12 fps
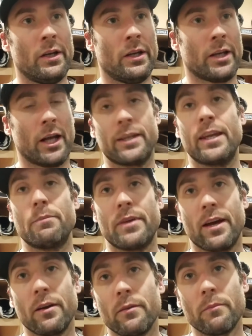kind of keep
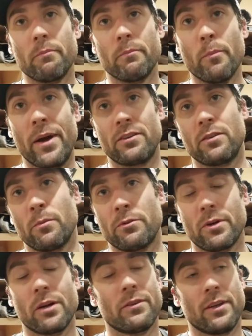that momentum
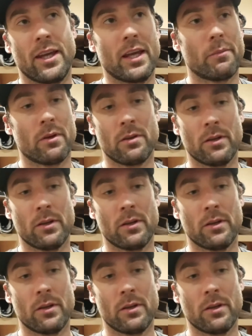throughout the game.